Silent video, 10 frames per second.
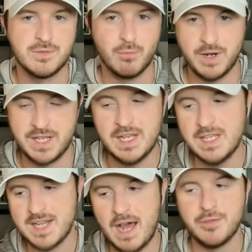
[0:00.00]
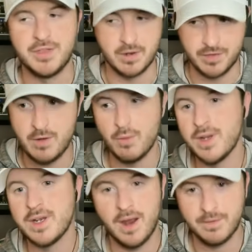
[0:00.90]
When he's out there, they
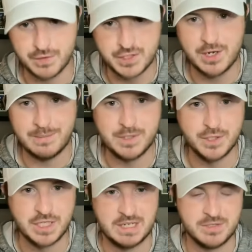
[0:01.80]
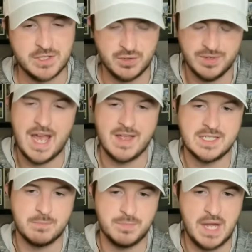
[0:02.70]
win conference championships. So, yeah,
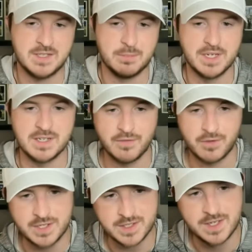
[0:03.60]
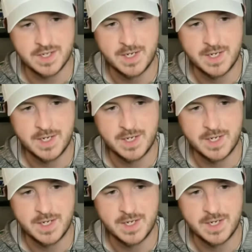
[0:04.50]
that's a big difference.